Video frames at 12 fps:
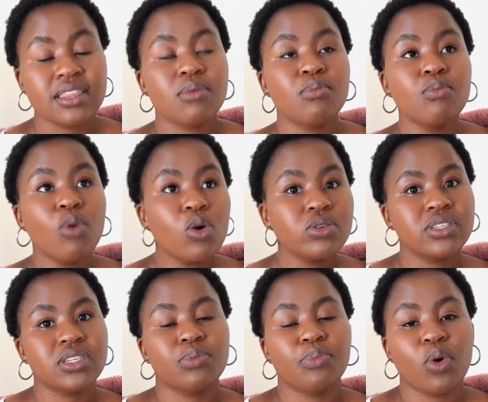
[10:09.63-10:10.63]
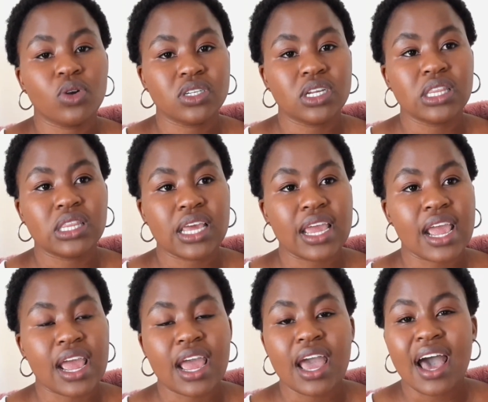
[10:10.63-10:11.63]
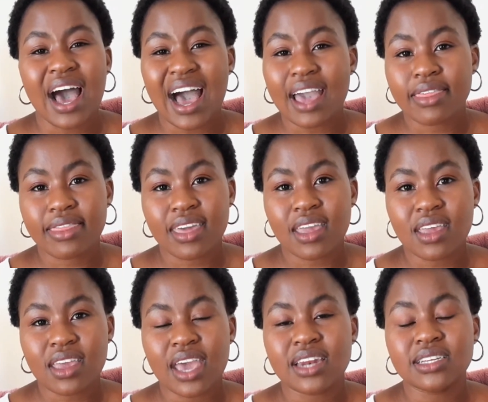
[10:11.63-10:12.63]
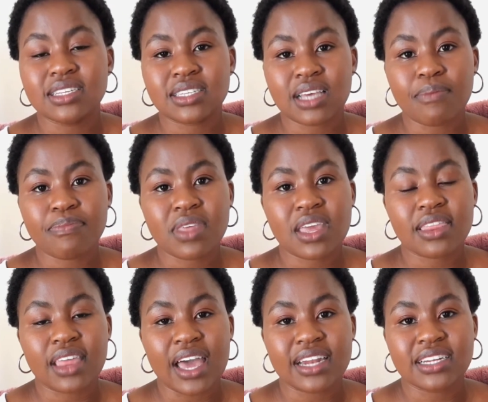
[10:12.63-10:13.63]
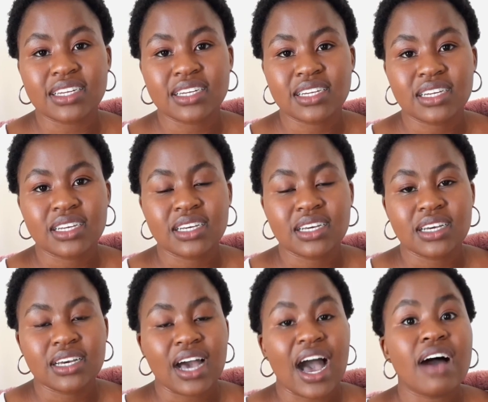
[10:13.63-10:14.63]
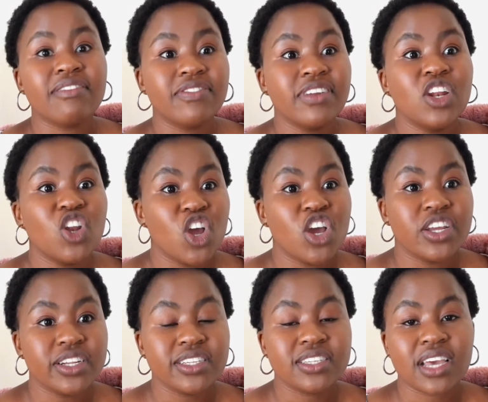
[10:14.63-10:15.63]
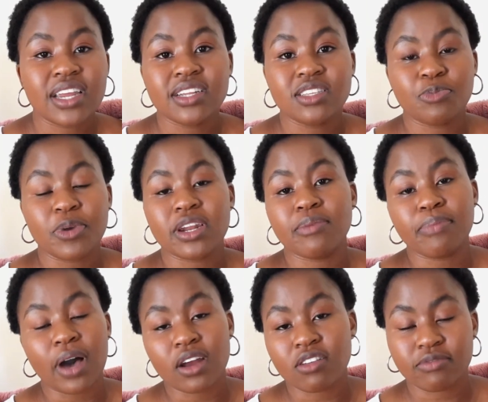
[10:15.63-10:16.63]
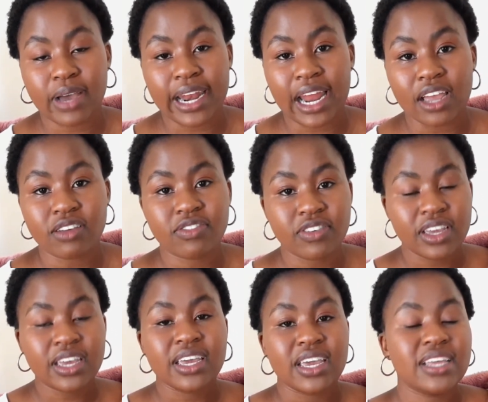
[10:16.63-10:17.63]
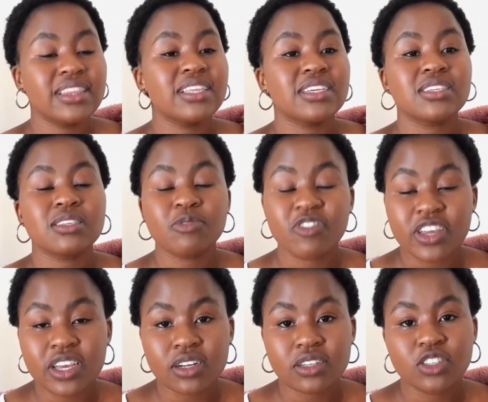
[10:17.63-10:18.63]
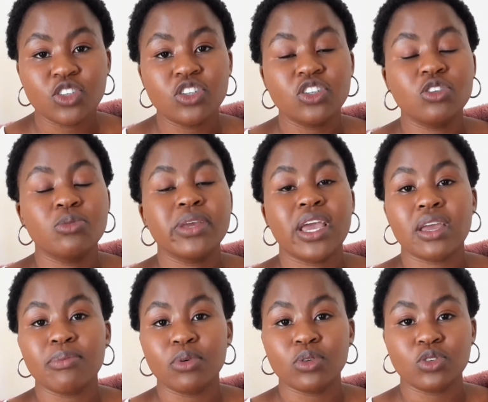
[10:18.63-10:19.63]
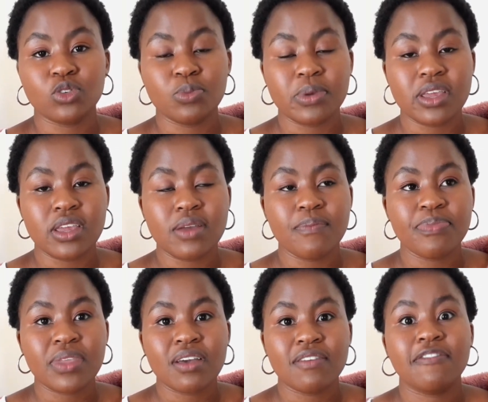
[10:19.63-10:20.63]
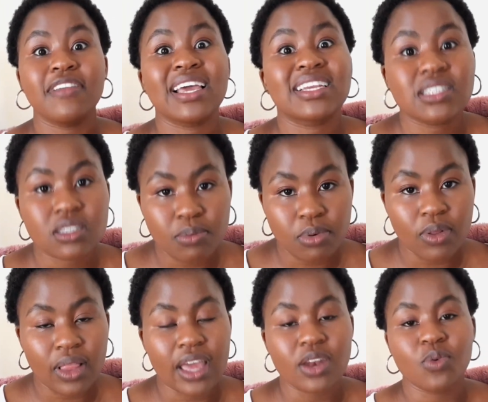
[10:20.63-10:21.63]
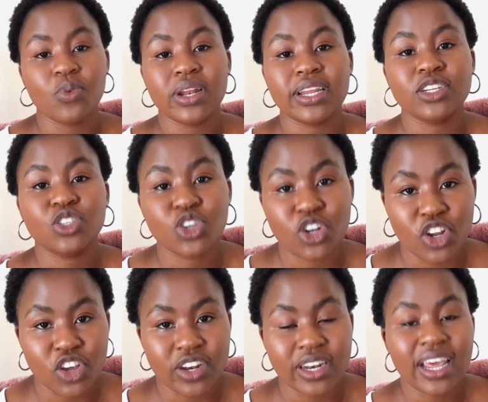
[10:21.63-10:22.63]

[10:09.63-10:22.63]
the most important thing, I think, and it's something that I've learned and it's been a part of my life, in this field you need to be able to be flexible and willing to learn.